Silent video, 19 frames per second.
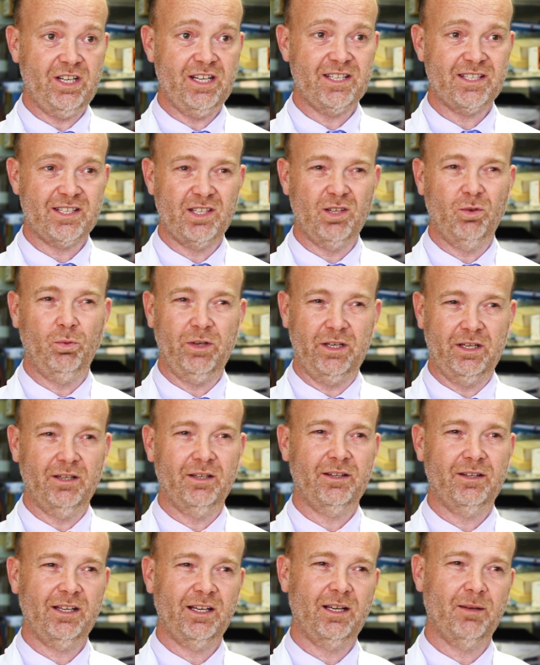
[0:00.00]
is that we can
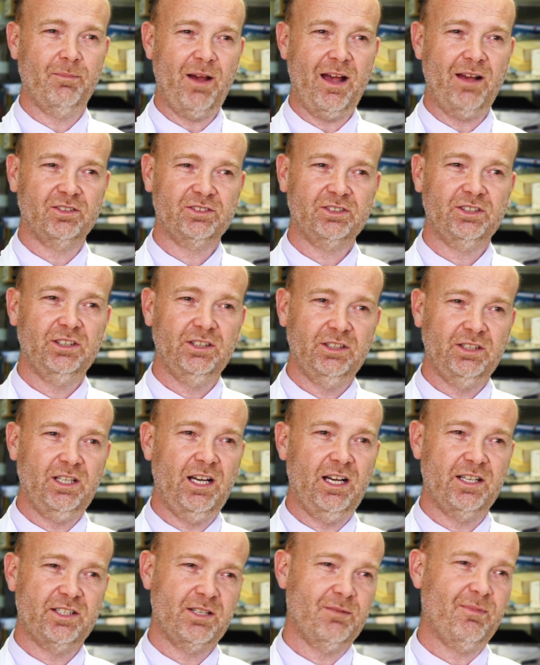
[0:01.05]
think about
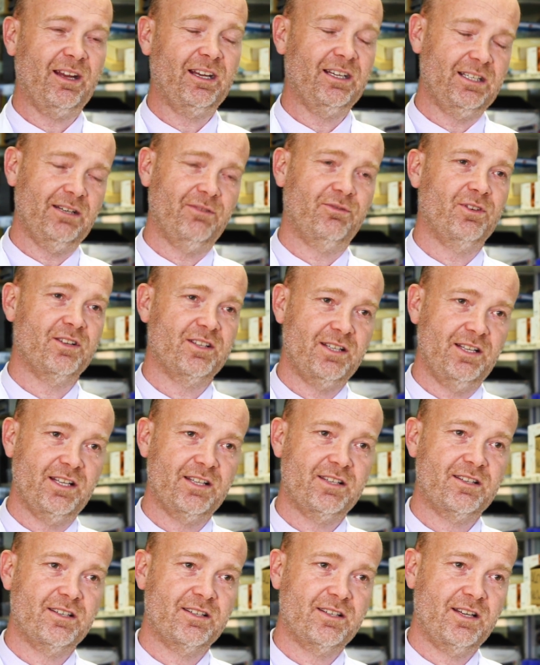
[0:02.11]
to make a difference in
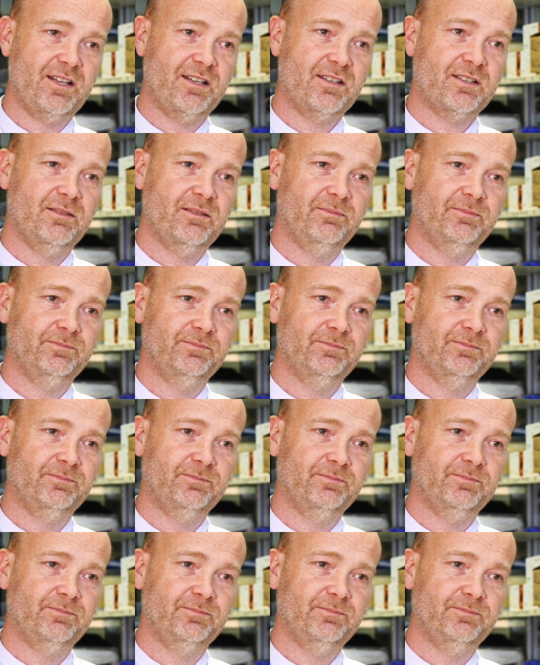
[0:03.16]
this disease.